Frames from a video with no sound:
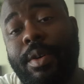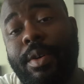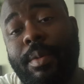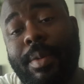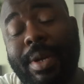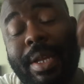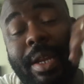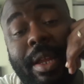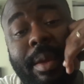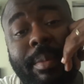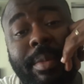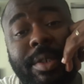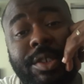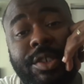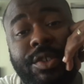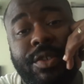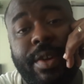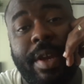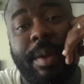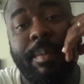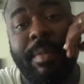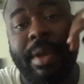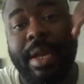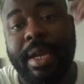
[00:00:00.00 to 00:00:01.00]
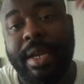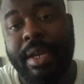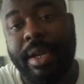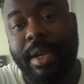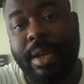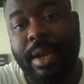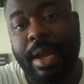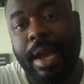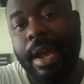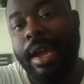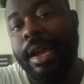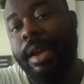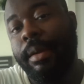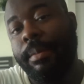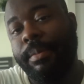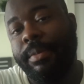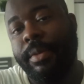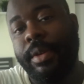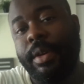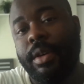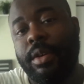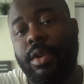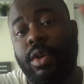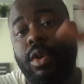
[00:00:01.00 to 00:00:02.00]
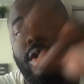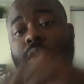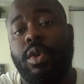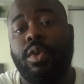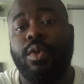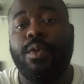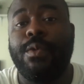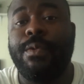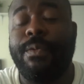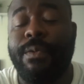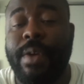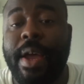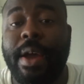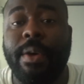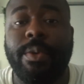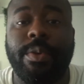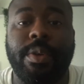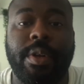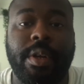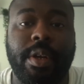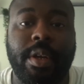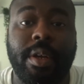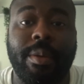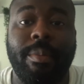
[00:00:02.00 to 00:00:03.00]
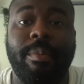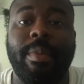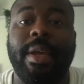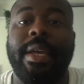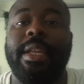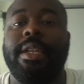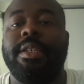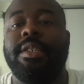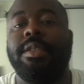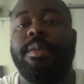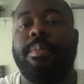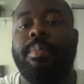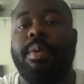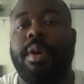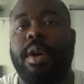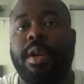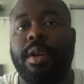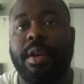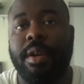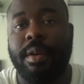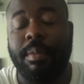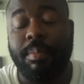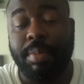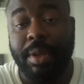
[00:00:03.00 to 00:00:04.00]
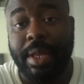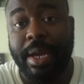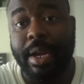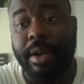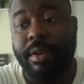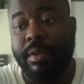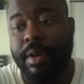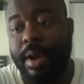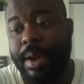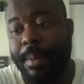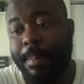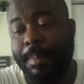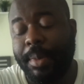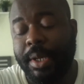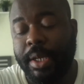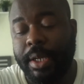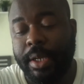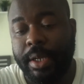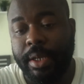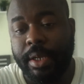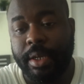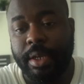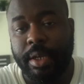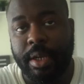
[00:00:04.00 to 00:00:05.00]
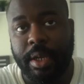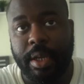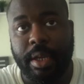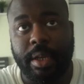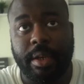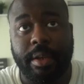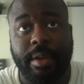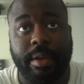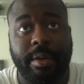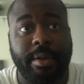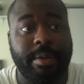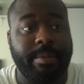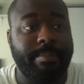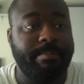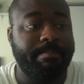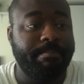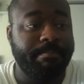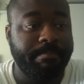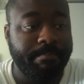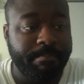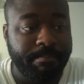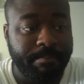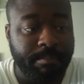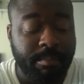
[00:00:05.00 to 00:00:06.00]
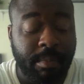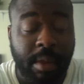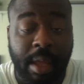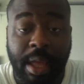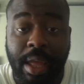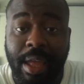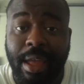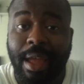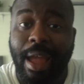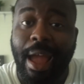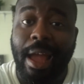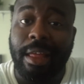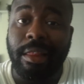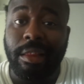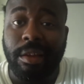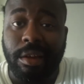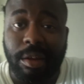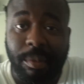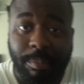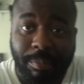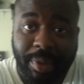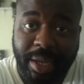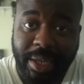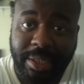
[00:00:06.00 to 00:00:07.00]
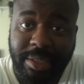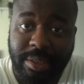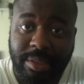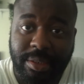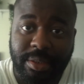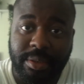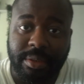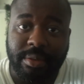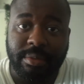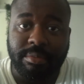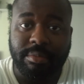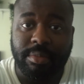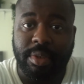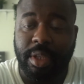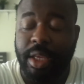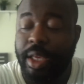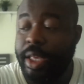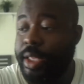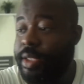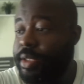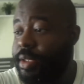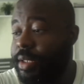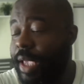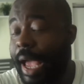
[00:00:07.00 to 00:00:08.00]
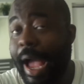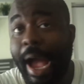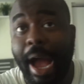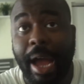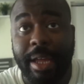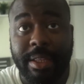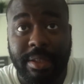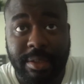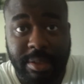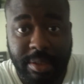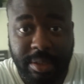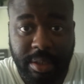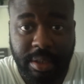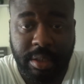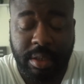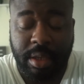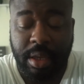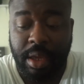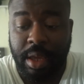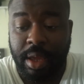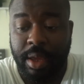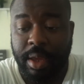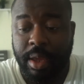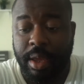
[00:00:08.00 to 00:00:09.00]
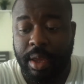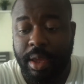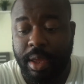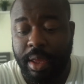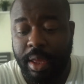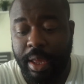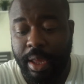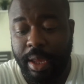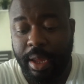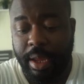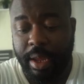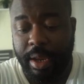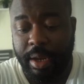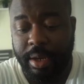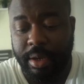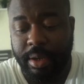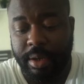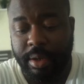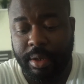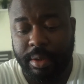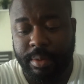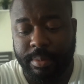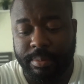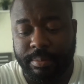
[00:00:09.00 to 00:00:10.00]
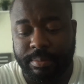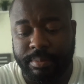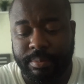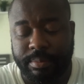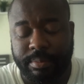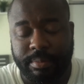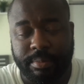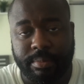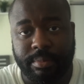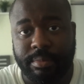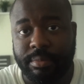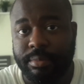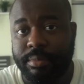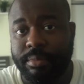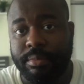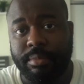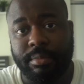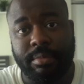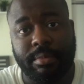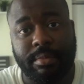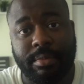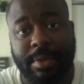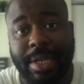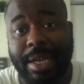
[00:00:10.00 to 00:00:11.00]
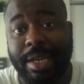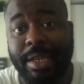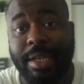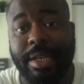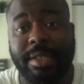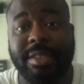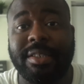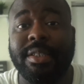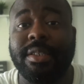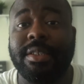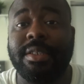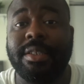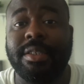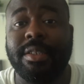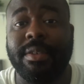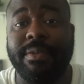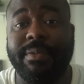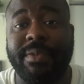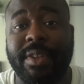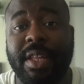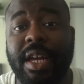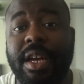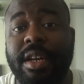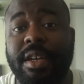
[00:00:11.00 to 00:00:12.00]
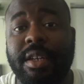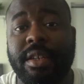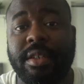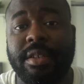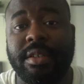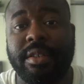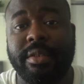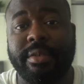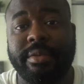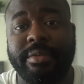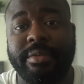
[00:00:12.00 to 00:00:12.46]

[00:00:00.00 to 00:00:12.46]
My name is Dre Manning. I am the co-founder and managing partner of Black Crown Media, and I look a mess. It's hot, and I guess this is a vlog.